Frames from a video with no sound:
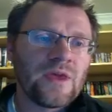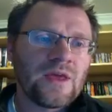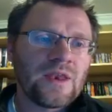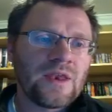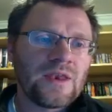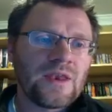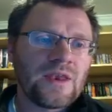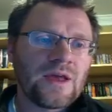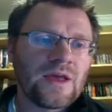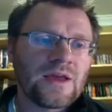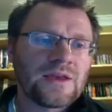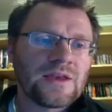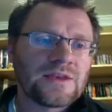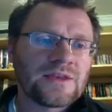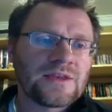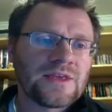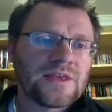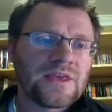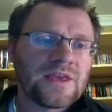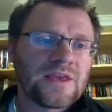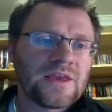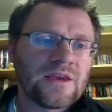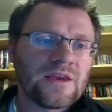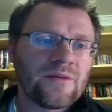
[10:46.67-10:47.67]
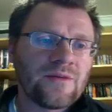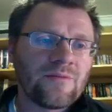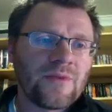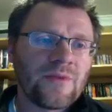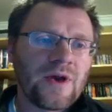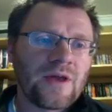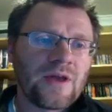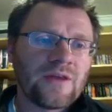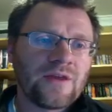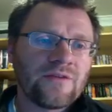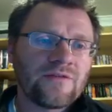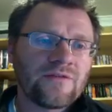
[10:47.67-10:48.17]
19
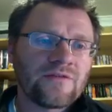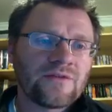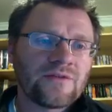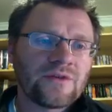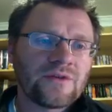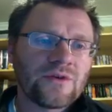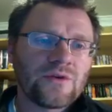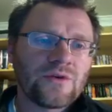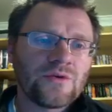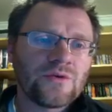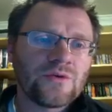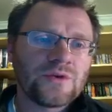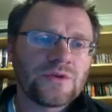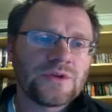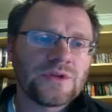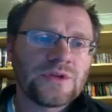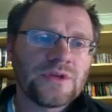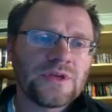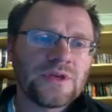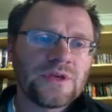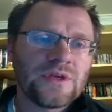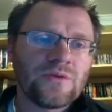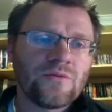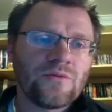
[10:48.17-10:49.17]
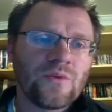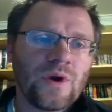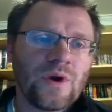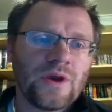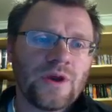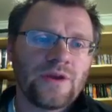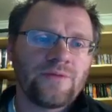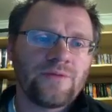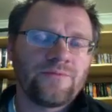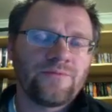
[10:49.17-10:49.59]
minus 2t1.